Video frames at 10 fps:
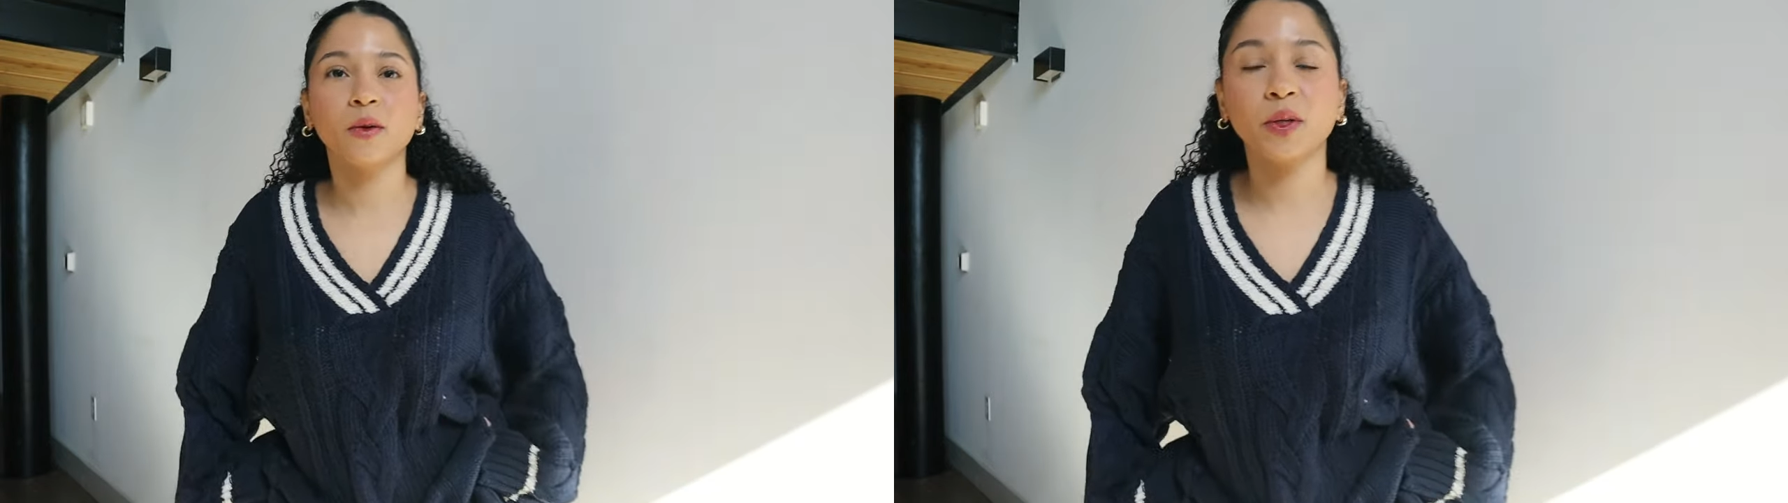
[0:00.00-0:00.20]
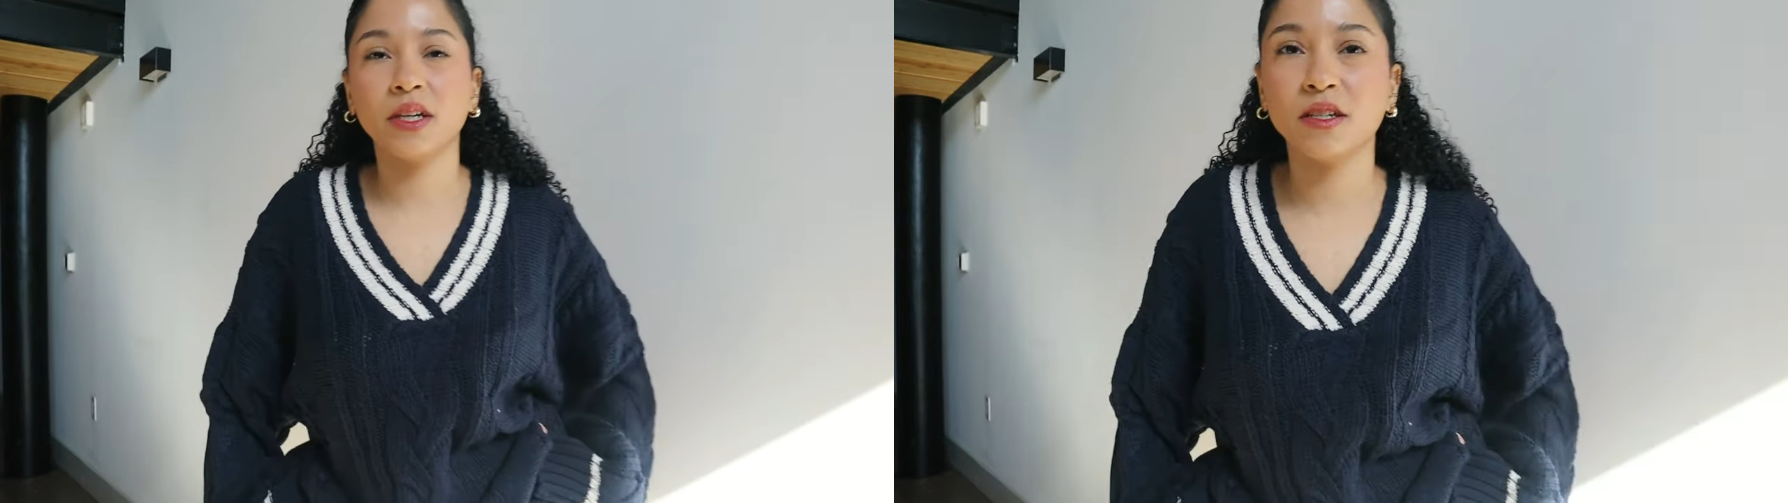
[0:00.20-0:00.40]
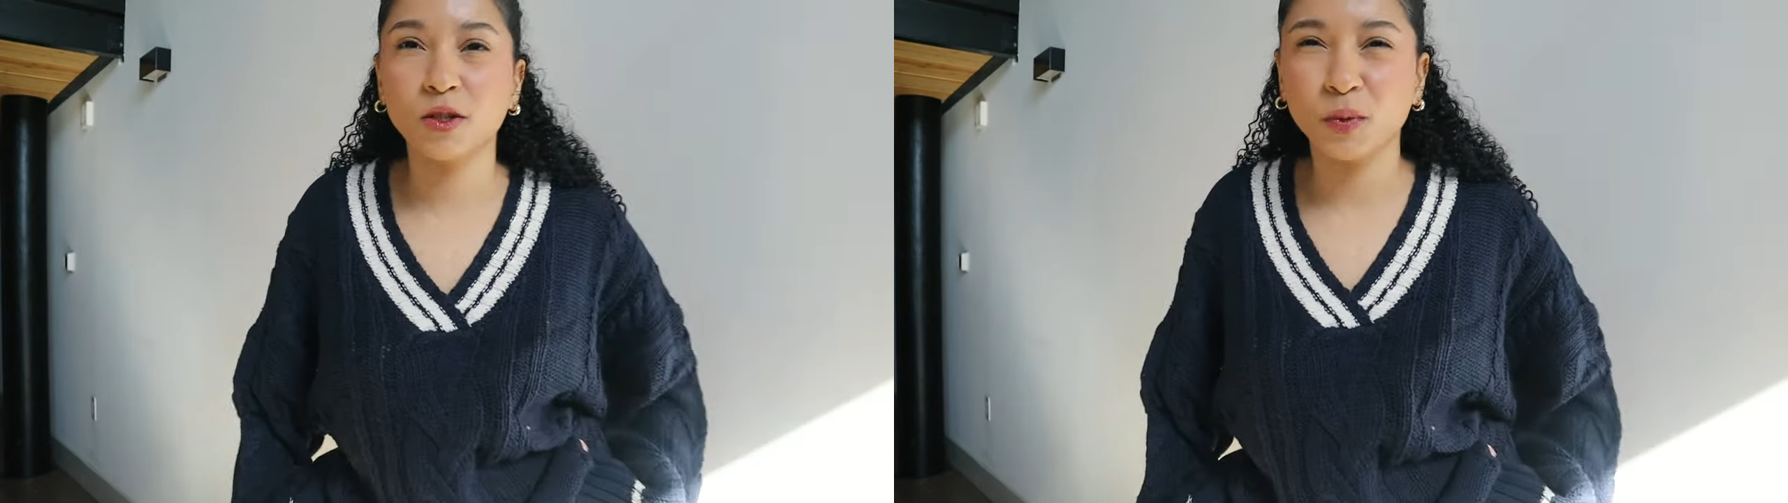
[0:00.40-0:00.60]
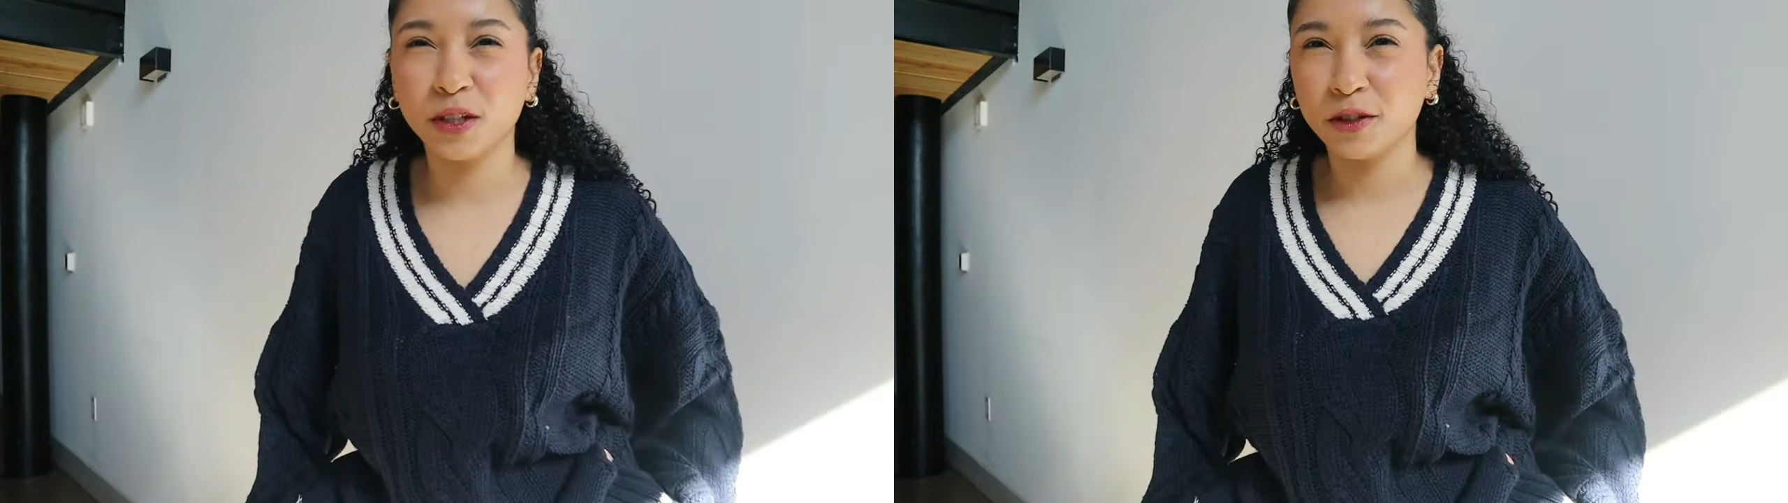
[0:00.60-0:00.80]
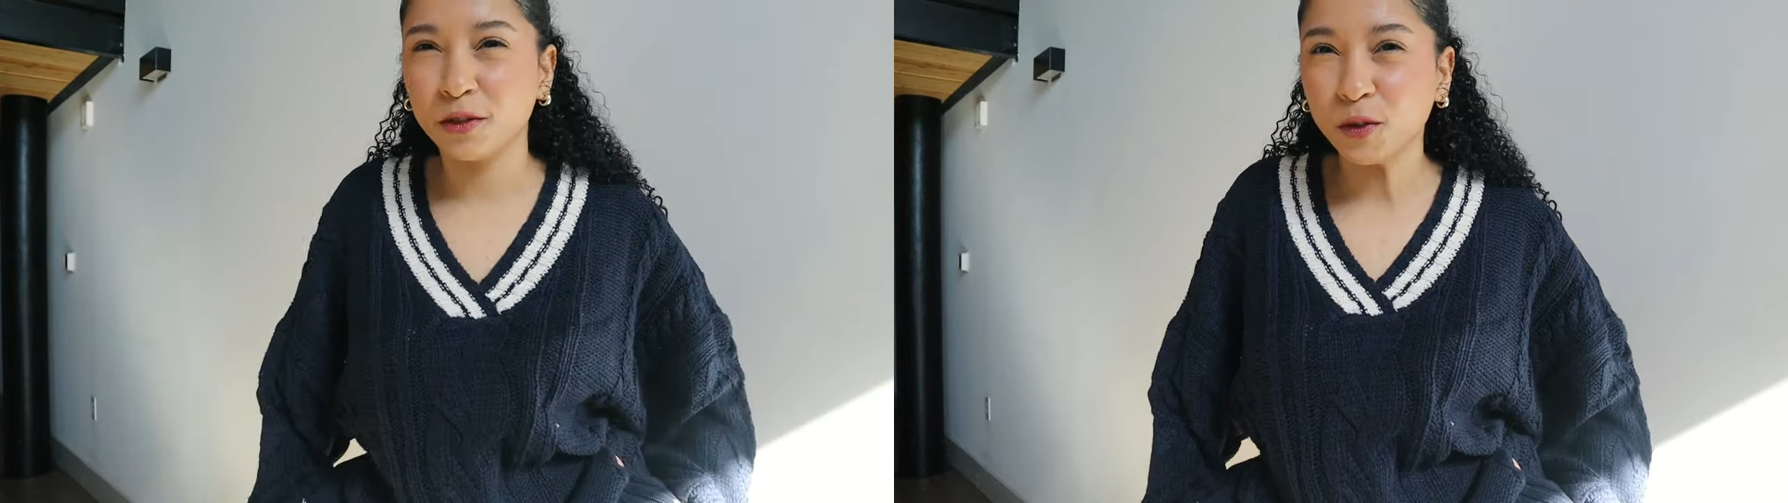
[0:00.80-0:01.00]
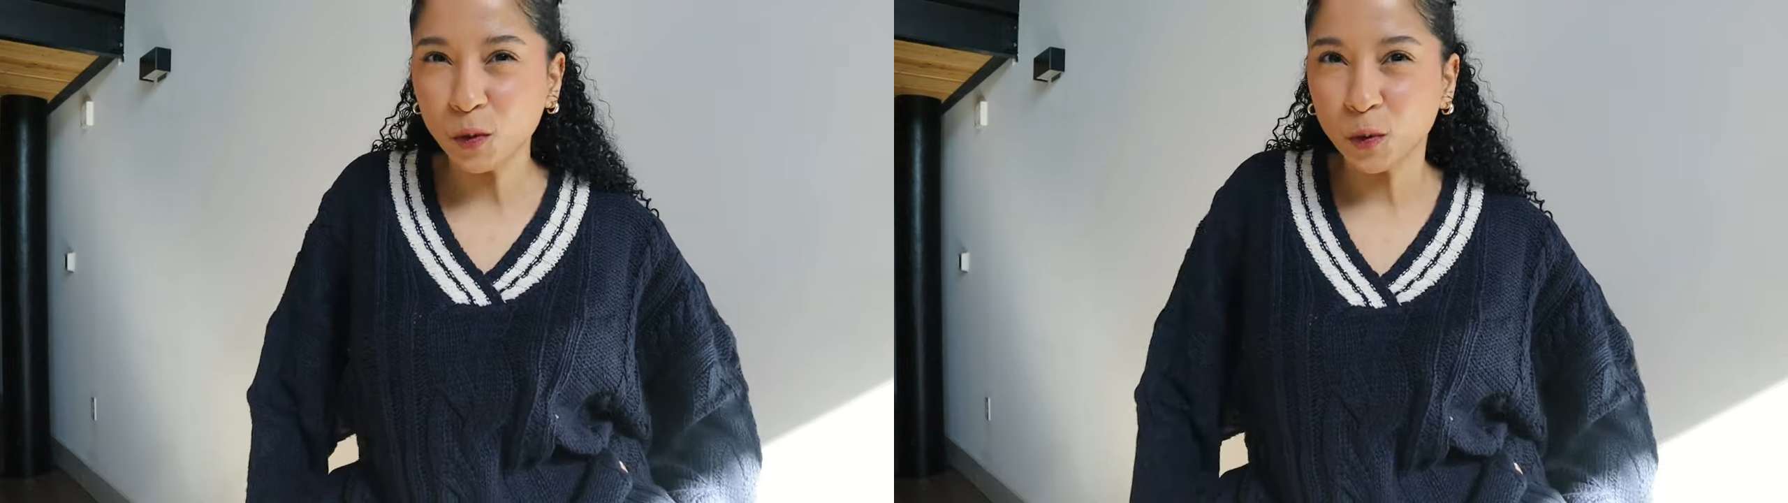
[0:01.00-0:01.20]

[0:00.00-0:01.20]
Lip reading: okay sweater to